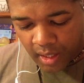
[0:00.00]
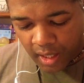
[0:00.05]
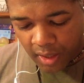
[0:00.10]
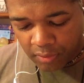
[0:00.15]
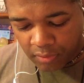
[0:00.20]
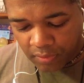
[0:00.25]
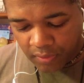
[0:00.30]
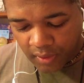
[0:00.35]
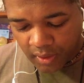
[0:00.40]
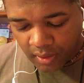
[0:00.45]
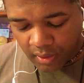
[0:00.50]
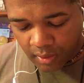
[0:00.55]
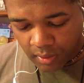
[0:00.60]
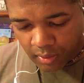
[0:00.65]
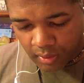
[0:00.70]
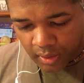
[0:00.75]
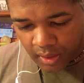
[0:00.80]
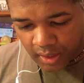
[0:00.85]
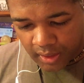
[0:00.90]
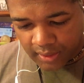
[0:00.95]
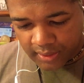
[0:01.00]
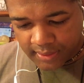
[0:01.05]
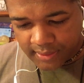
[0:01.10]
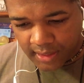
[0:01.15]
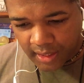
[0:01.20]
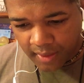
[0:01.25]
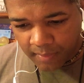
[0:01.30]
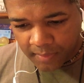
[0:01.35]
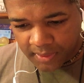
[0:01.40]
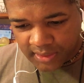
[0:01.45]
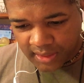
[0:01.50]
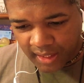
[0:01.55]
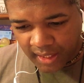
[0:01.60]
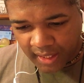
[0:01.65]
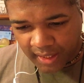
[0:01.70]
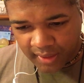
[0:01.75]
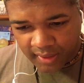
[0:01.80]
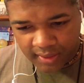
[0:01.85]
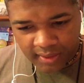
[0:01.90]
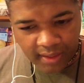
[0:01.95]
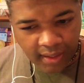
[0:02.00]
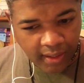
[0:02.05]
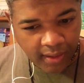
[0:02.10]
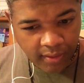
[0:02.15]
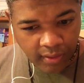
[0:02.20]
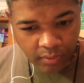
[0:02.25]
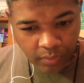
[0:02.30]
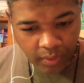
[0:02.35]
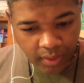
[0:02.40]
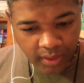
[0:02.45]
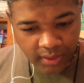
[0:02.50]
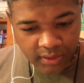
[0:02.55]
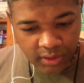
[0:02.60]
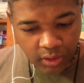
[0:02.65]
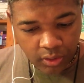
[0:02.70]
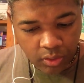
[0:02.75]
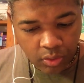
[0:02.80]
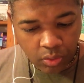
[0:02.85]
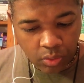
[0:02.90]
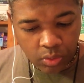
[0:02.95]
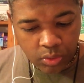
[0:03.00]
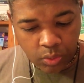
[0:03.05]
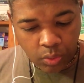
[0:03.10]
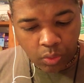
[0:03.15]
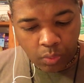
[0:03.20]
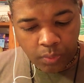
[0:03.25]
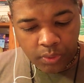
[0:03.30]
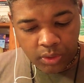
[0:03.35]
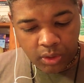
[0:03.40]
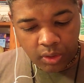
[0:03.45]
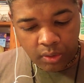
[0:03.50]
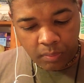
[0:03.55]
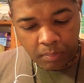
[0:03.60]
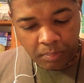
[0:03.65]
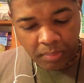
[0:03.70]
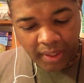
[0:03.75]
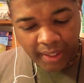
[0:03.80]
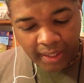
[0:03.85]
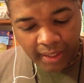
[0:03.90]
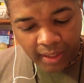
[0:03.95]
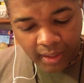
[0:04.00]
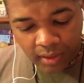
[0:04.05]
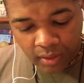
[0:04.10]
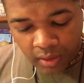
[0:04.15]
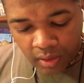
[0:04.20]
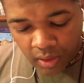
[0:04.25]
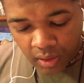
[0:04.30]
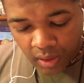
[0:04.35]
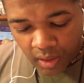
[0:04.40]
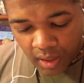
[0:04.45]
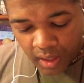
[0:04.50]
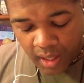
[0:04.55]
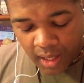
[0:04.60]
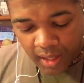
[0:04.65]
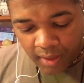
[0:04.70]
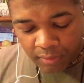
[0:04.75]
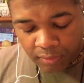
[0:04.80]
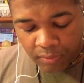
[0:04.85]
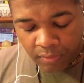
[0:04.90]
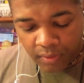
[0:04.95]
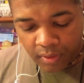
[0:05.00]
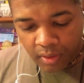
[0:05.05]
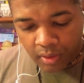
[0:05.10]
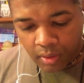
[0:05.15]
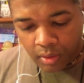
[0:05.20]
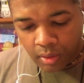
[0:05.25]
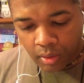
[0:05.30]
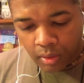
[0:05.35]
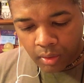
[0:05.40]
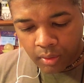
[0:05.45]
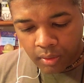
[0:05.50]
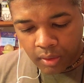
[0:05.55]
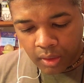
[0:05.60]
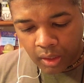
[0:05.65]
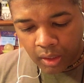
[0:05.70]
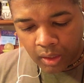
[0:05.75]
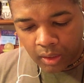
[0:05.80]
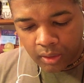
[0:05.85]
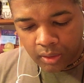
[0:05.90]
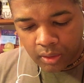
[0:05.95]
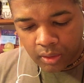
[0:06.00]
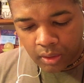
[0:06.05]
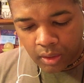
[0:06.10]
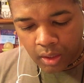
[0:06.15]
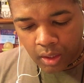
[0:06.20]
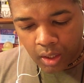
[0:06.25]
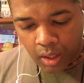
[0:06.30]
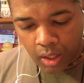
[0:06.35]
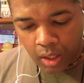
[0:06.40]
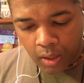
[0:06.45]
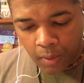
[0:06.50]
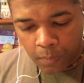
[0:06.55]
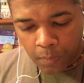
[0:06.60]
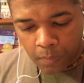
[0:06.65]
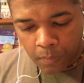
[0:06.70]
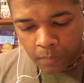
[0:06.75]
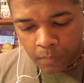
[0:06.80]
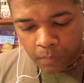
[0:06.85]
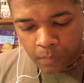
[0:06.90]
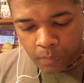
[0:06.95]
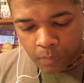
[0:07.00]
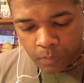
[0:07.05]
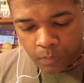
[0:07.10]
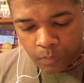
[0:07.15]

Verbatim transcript: I feel that the same as I had in the other readings, and you can also always look back, I feel that... Um,